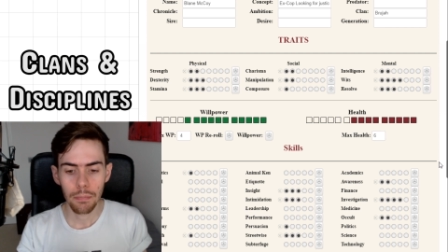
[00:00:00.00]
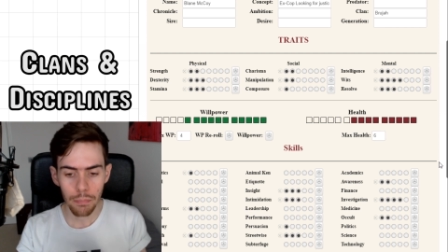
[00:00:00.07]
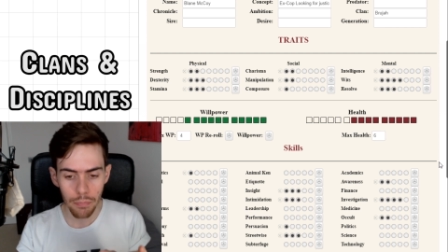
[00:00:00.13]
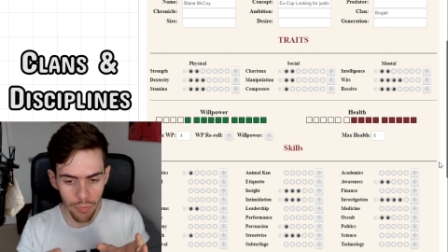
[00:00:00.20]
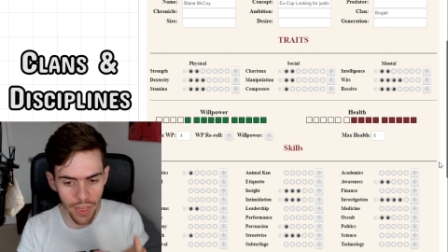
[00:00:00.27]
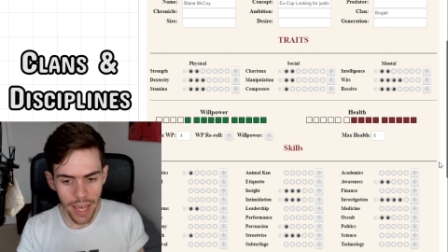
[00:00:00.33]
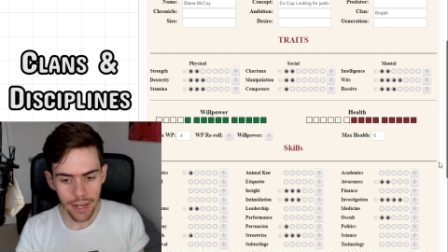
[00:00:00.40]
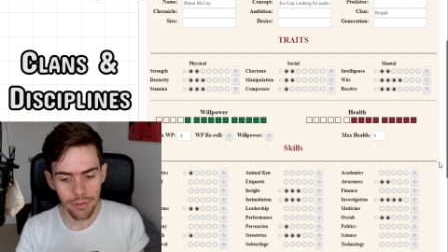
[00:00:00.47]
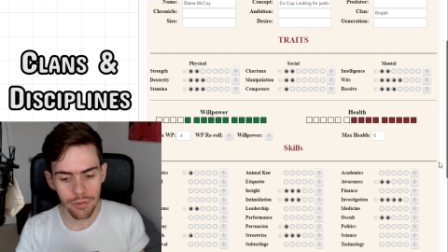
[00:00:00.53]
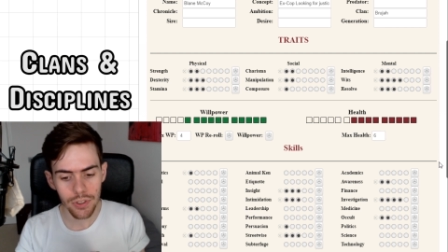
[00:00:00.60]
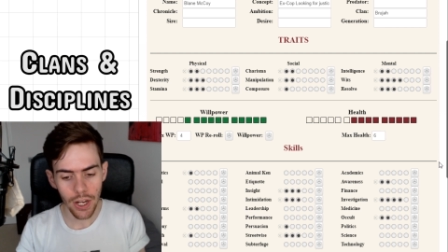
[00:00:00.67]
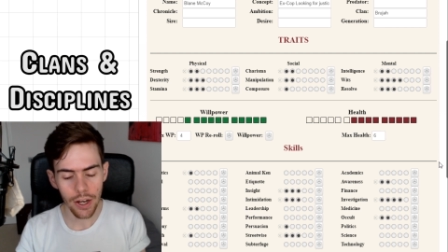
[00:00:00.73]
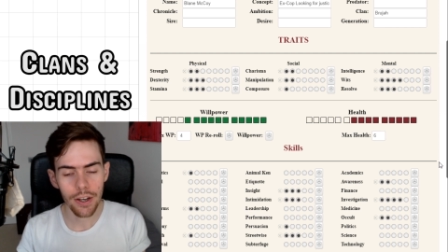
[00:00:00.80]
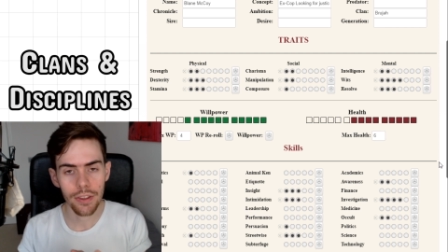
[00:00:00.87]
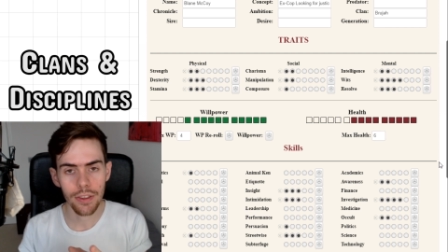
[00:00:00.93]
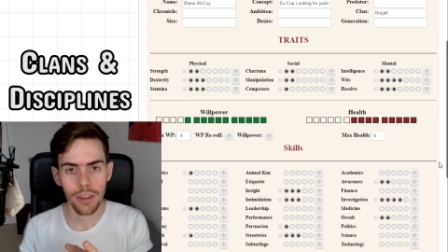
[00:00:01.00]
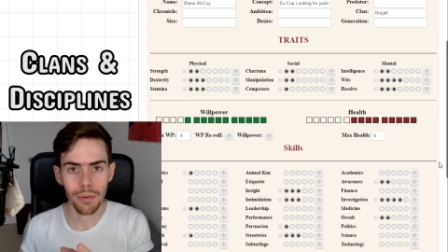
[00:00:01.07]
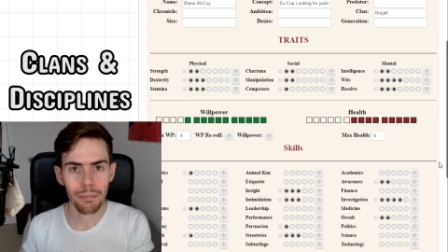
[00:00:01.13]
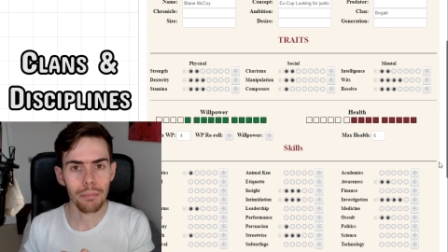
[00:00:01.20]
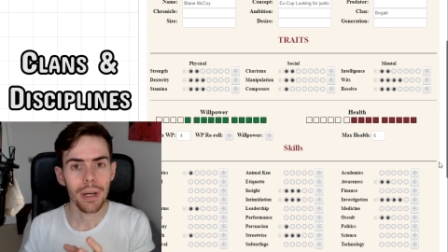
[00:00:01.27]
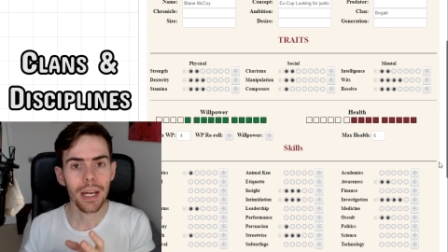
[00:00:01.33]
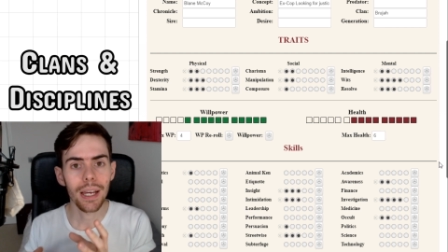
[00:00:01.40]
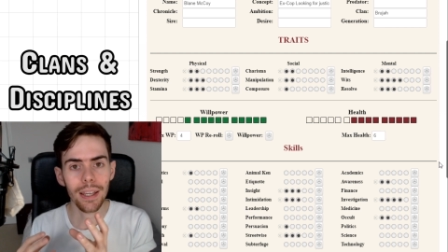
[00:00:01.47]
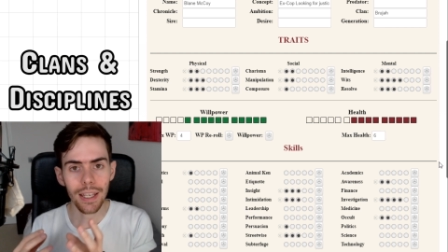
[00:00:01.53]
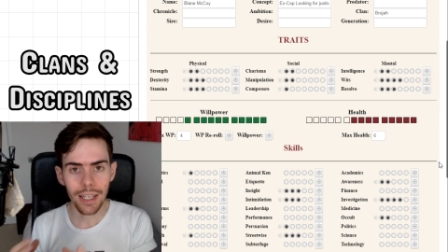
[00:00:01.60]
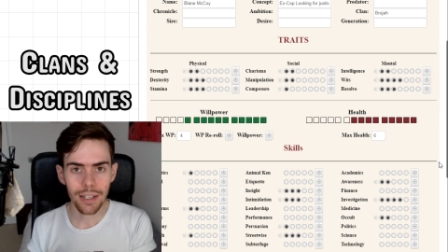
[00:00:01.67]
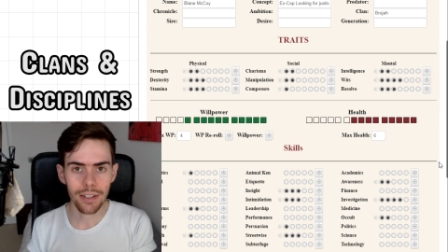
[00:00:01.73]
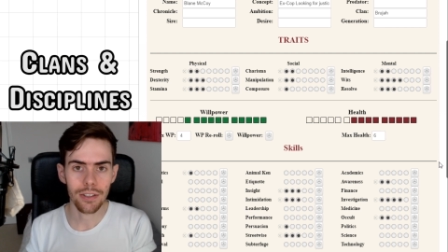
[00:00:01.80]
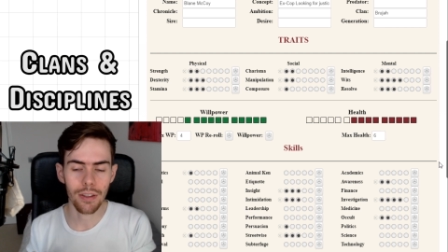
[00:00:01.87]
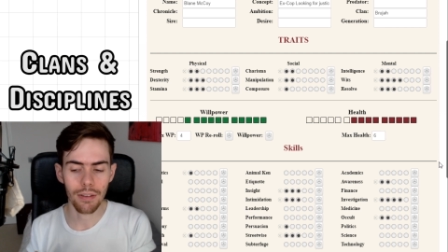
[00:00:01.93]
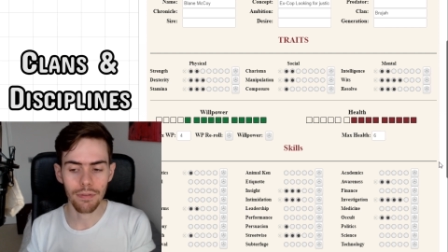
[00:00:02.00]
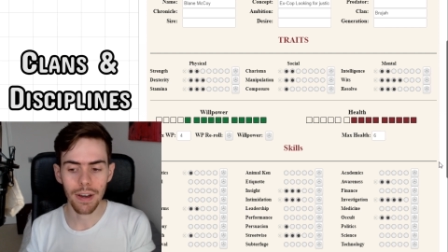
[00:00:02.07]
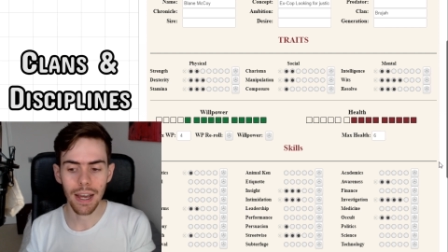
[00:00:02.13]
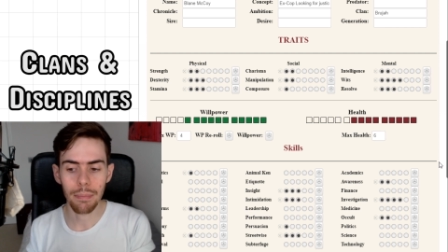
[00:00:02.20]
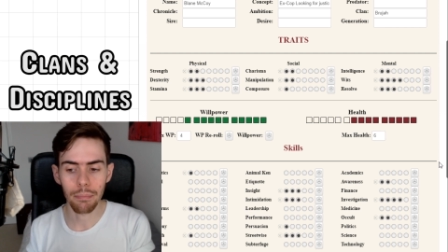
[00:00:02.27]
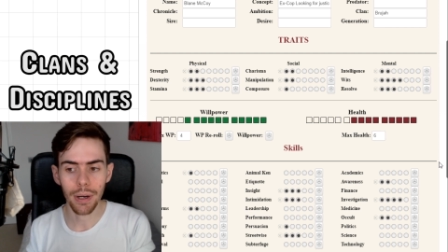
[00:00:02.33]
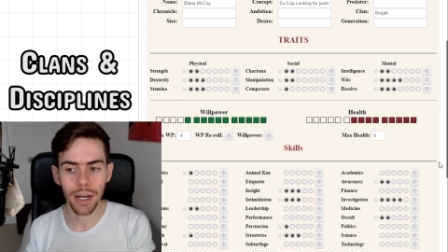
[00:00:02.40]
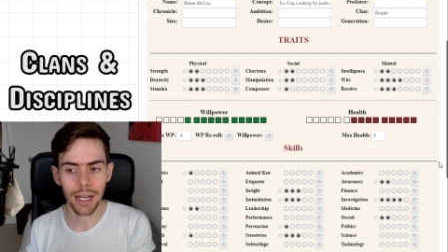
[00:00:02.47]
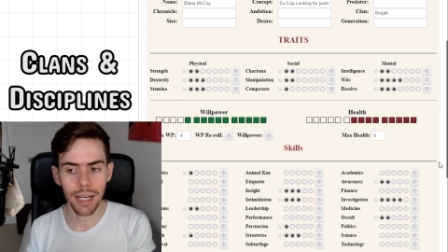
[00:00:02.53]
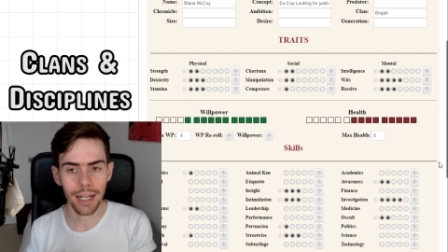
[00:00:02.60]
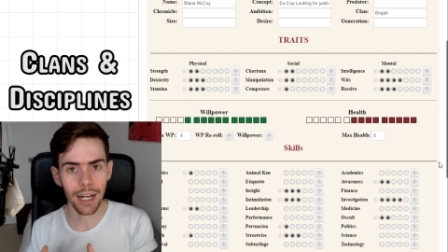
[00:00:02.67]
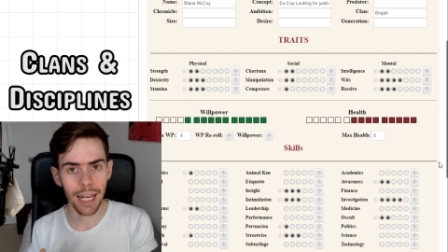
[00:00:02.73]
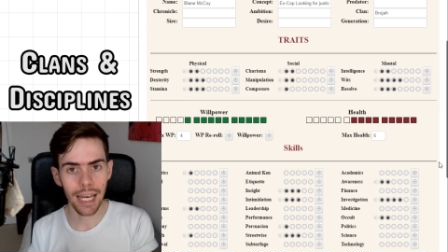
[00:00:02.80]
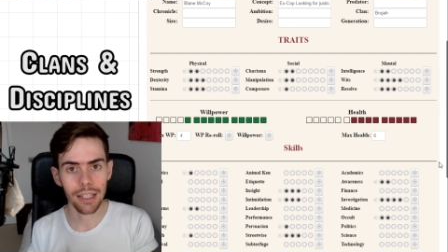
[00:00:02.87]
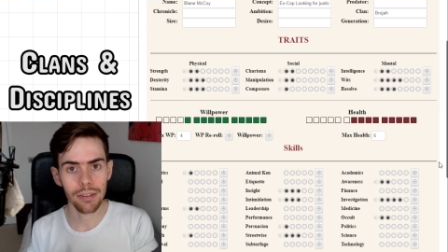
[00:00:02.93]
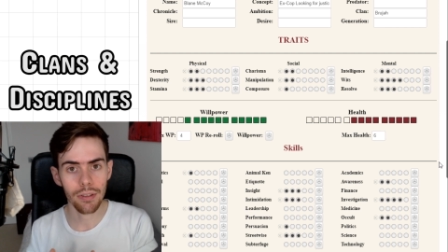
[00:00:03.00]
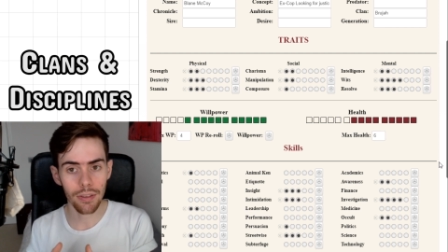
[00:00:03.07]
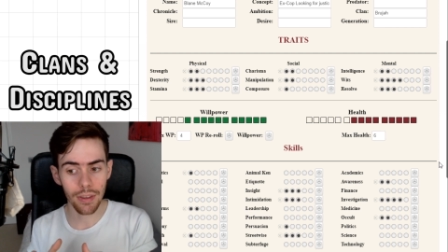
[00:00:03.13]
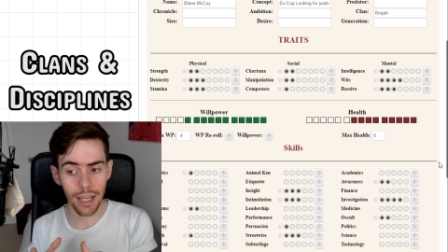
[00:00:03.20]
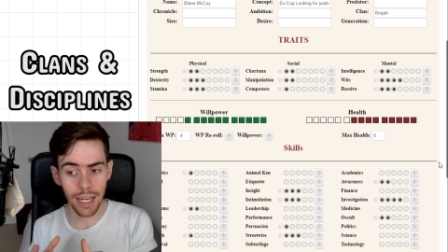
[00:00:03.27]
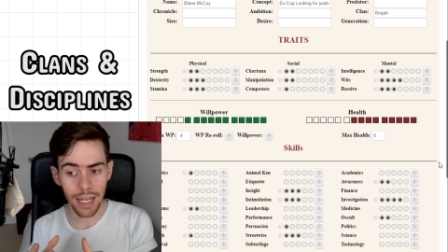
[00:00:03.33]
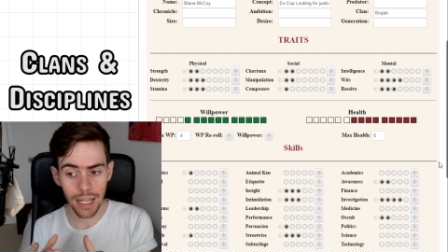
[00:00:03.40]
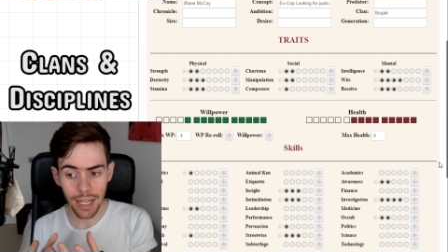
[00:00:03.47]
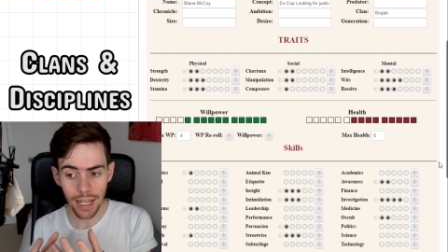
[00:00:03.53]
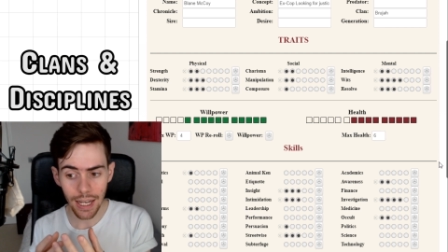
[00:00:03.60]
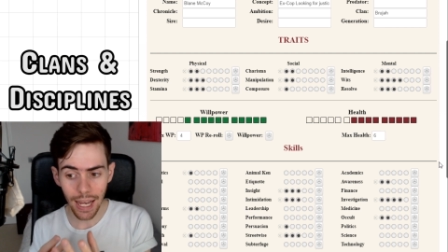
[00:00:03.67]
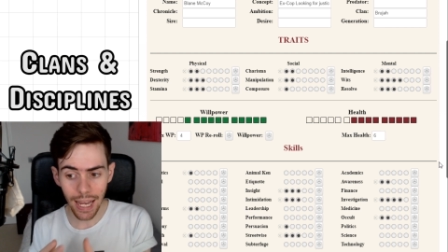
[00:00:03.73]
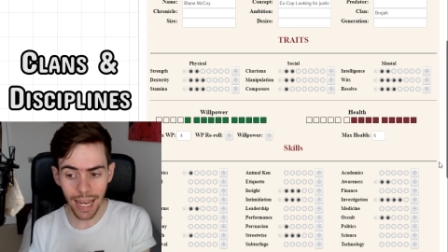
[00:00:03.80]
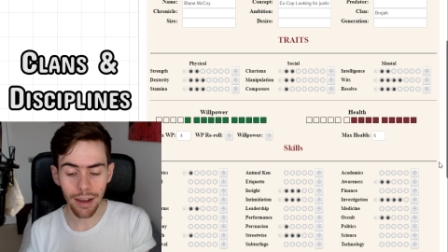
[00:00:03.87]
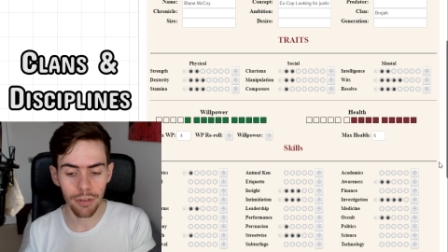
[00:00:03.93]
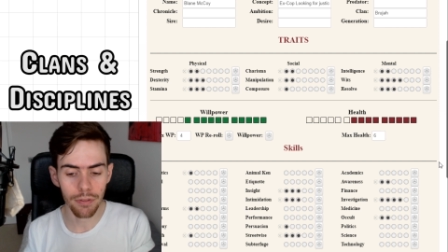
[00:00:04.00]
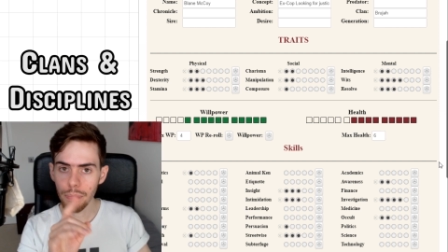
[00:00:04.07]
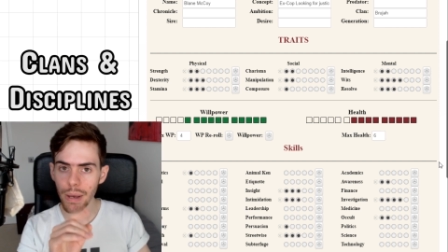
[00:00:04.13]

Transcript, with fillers: then turn them into the vampire clan that they have.